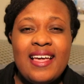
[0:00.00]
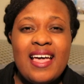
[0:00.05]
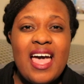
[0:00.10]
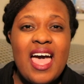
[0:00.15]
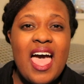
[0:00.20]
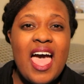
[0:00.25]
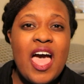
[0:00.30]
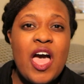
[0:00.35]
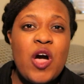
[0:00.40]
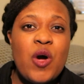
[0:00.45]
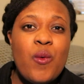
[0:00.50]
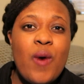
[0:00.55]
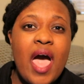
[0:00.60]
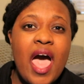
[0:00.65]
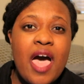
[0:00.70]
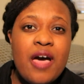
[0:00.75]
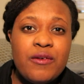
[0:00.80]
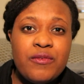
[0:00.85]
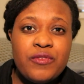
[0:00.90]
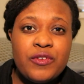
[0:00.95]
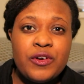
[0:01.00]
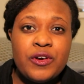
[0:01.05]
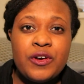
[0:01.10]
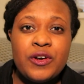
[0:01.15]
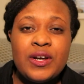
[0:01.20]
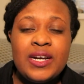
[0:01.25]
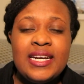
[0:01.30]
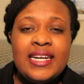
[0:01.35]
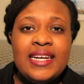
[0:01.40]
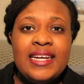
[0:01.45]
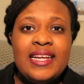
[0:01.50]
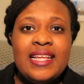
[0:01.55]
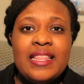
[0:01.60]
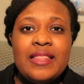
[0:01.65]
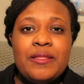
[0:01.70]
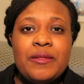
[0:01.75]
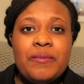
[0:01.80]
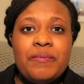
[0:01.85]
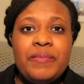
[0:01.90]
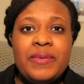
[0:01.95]
However,
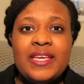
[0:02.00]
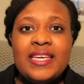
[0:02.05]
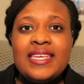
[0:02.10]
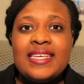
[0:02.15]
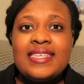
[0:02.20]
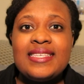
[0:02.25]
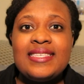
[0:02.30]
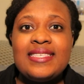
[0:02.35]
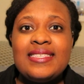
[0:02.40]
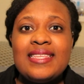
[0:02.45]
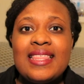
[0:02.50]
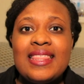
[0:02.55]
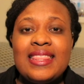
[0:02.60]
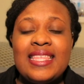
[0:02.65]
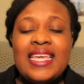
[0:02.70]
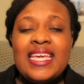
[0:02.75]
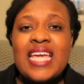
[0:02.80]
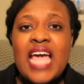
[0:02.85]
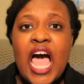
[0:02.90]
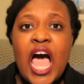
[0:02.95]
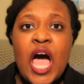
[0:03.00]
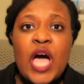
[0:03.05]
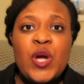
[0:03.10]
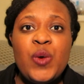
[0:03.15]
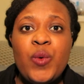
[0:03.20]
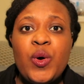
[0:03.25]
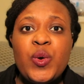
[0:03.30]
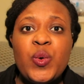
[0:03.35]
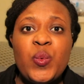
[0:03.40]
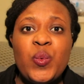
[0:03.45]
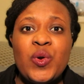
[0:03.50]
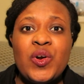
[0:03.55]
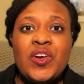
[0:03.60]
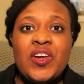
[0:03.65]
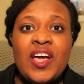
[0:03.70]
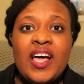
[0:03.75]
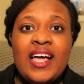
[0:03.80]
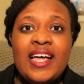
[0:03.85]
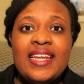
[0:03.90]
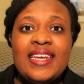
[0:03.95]
the biggest thing I want to work
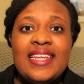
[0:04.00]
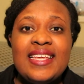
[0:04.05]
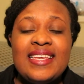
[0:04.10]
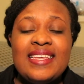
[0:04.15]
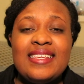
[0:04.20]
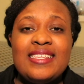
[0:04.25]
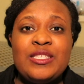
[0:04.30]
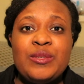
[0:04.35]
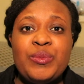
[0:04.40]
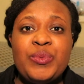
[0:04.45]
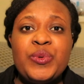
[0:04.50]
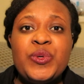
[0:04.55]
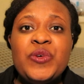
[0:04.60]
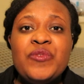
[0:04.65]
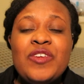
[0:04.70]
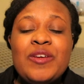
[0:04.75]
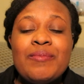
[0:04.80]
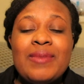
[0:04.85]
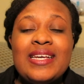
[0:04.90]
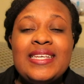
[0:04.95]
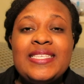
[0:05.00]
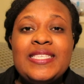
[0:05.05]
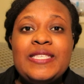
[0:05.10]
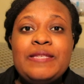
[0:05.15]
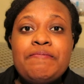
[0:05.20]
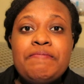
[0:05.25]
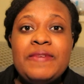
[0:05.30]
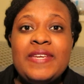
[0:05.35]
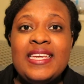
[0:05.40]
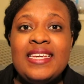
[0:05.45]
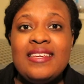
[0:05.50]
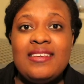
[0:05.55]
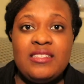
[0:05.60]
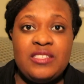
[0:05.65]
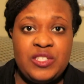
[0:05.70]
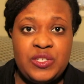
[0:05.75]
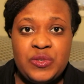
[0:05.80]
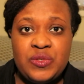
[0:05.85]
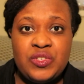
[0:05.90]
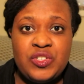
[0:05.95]
on is improving my speaking
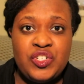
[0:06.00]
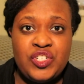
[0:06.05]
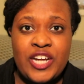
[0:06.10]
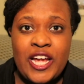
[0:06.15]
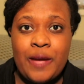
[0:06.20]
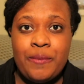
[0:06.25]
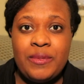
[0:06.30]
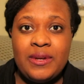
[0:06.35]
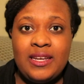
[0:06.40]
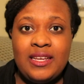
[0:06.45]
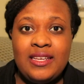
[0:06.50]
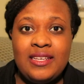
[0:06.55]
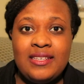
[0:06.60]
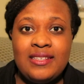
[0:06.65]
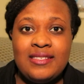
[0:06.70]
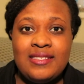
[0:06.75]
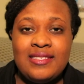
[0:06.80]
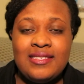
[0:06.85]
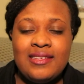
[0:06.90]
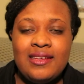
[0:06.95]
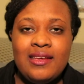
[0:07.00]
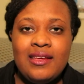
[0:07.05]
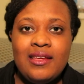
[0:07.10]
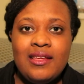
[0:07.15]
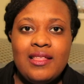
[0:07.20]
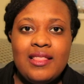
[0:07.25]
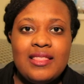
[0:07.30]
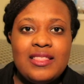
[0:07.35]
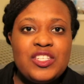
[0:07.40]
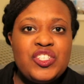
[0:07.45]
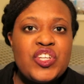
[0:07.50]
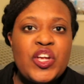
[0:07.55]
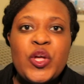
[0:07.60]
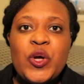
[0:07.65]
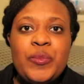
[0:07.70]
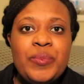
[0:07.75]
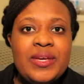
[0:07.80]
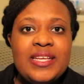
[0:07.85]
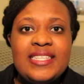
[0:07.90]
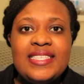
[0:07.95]
skills in Japanese. The
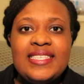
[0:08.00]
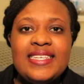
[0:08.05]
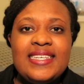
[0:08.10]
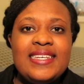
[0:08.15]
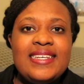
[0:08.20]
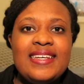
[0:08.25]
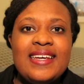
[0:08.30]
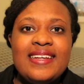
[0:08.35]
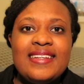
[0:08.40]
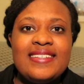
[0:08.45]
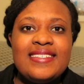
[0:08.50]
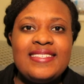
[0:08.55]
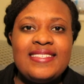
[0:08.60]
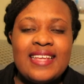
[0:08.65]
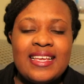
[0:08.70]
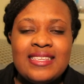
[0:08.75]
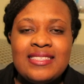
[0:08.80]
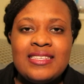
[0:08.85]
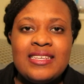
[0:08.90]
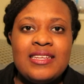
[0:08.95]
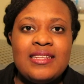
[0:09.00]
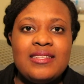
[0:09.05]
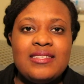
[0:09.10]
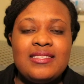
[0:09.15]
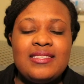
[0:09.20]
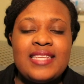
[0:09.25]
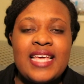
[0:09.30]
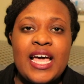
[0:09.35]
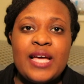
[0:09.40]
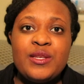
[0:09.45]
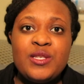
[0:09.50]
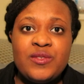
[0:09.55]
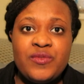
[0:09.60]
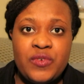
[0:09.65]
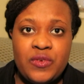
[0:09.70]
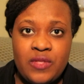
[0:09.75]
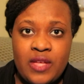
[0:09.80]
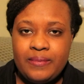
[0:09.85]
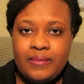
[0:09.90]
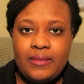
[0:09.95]
JLPT doesn't test for
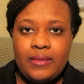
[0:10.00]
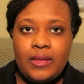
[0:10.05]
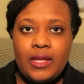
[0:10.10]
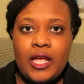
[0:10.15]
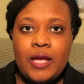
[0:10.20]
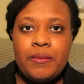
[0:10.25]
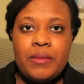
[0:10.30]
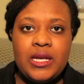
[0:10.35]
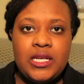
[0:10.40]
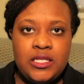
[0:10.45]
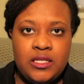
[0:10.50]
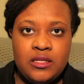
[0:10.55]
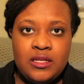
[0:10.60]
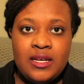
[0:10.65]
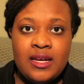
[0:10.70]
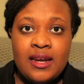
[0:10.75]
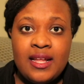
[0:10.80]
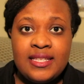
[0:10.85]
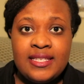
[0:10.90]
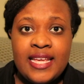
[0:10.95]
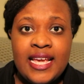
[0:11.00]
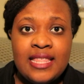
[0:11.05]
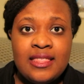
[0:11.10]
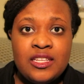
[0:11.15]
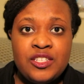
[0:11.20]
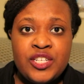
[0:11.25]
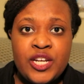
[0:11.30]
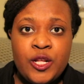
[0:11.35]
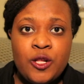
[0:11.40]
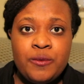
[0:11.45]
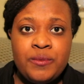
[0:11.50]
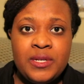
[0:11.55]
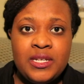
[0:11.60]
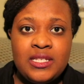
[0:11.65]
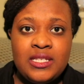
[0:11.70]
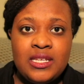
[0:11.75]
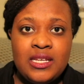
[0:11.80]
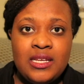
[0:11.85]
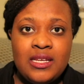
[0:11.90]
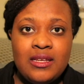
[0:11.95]
that. Am I still going to take the
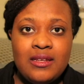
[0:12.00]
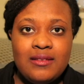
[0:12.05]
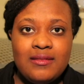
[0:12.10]
JLPT?